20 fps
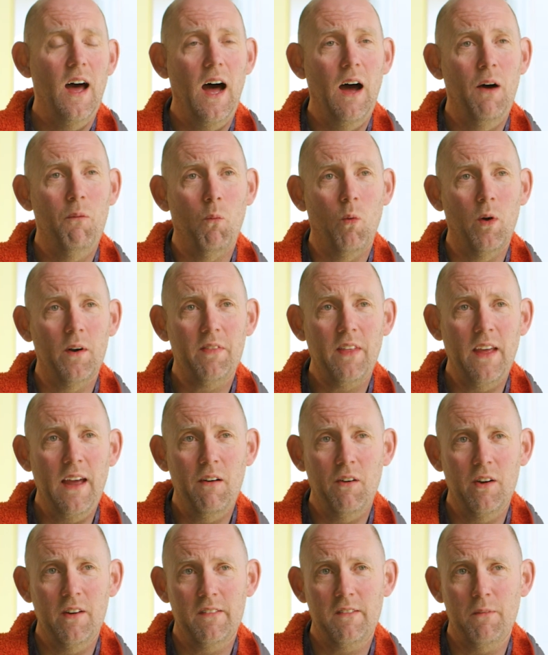One of the
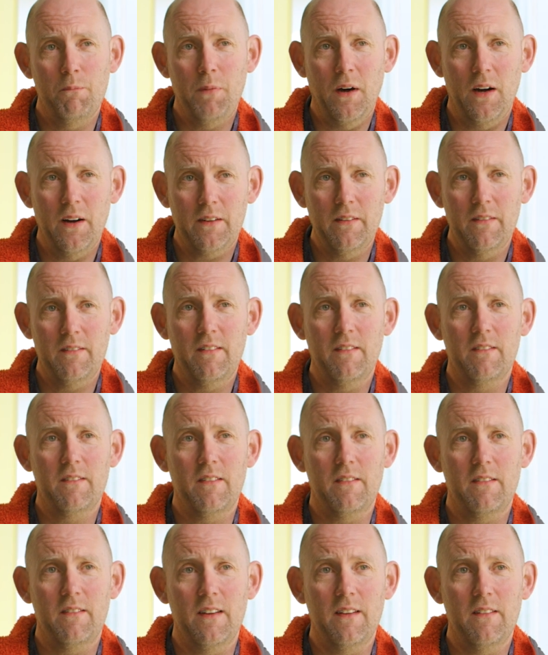areas in
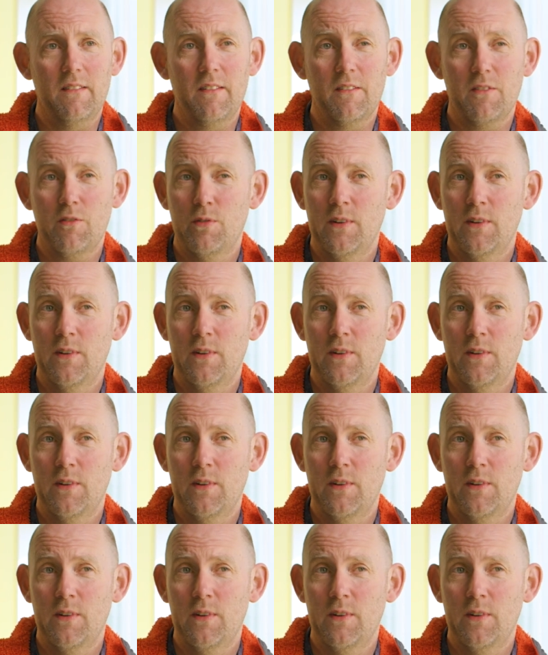Parkinson's disease that's